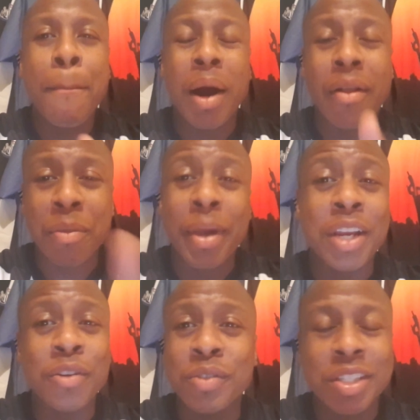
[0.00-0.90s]
But the
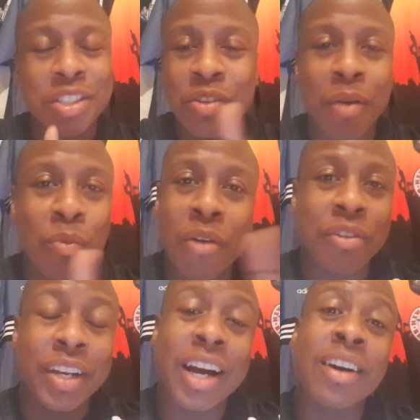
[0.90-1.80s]
main news is, sorry, I'm
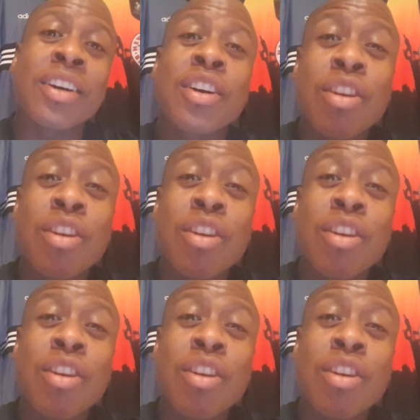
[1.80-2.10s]
waffling now,